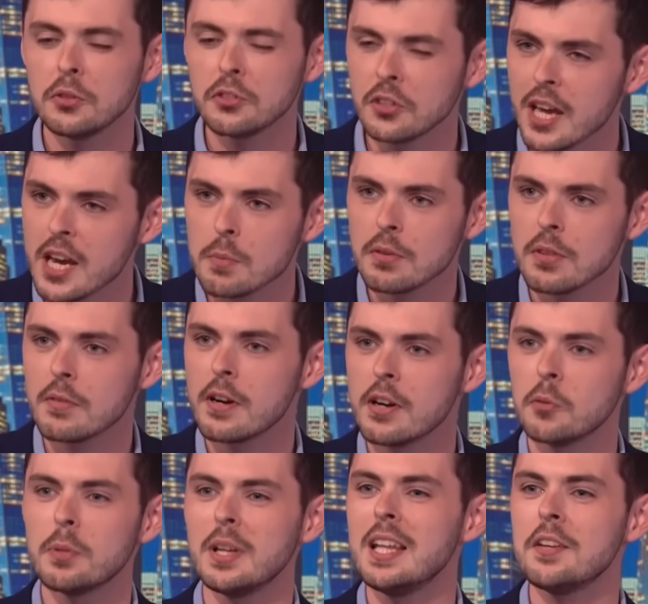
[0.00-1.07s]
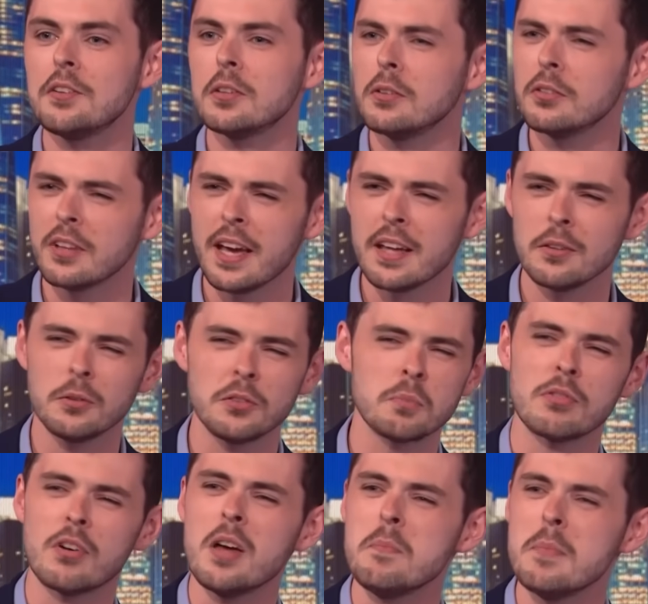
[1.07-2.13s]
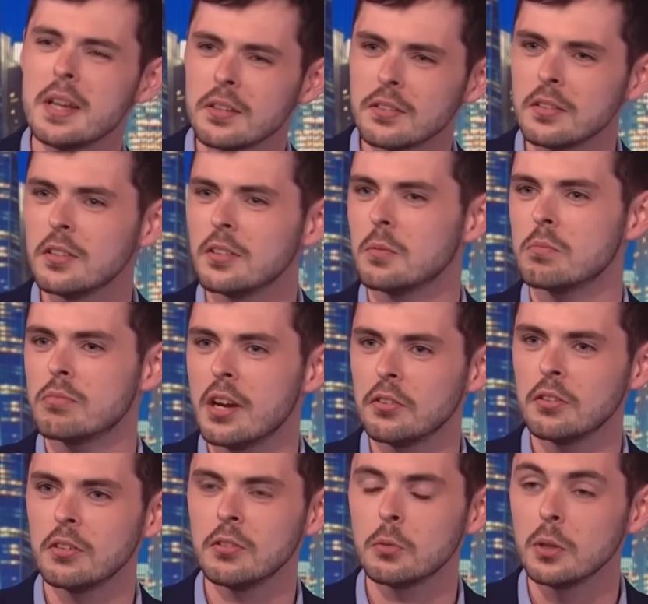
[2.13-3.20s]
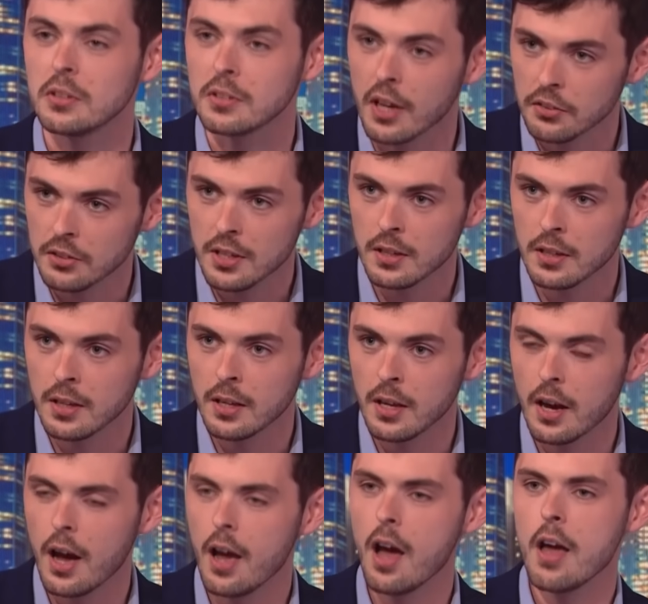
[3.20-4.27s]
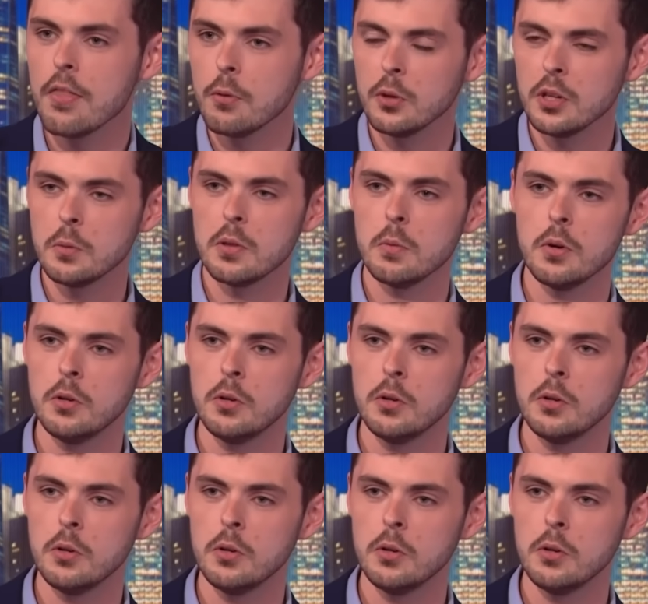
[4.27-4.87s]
to escape the various political scandals of prime ministers and presidents. Well, does it? I, I, thought you were the